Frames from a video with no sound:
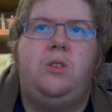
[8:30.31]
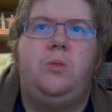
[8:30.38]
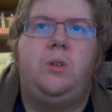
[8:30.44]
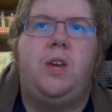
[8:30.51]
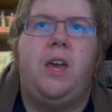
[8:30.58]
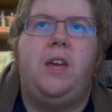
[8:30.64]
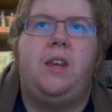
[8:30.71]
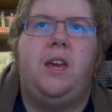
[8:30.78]
you
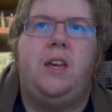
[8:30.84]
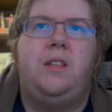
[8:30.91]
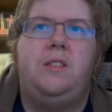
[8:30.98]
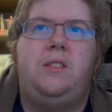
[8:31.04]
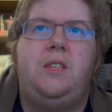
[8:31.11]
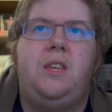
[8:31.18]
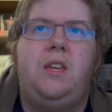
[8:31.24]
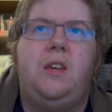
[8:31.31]
gain a
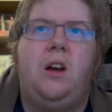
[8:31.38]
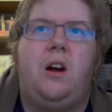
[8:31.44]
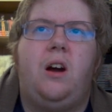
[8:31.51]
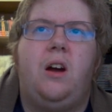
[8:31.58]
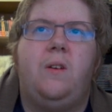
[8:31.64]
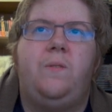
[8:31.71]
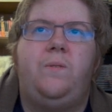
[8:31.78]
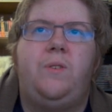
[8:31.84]

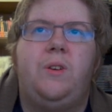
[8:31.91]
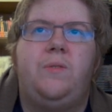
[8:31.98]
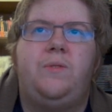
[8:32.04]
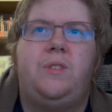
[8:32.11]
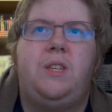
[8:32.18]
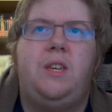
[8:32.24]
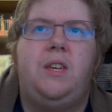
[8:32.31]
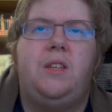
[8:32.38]

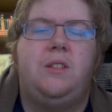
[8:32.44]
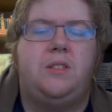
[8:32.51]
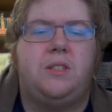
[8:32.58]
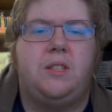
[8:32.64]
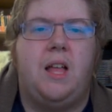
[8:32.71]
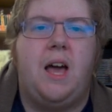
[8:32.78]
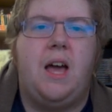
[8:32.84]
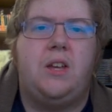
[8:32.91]

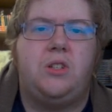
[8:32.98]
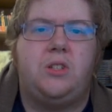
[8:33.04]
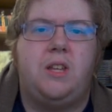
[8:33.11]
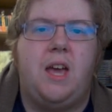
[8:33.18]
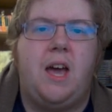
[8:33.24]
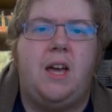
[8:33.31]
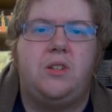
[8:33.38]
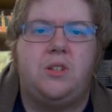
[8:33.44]

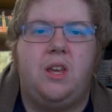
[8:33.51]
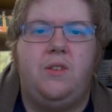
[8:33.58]
DR15/dash,